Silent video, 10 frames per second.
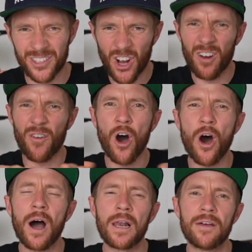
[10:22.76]
this kind of
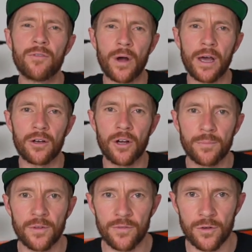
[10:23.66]
high-level
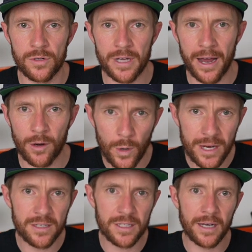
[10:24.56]
helicopter view data,
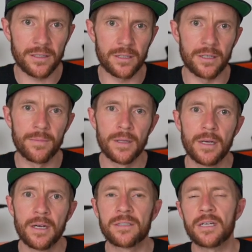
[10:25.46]
we can start to
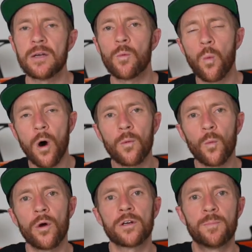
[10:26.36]
see what
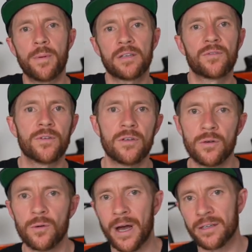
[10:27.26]
works best for
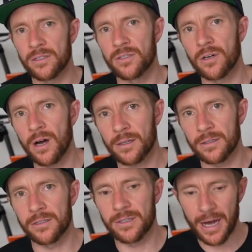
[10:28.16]
you as a cyclist.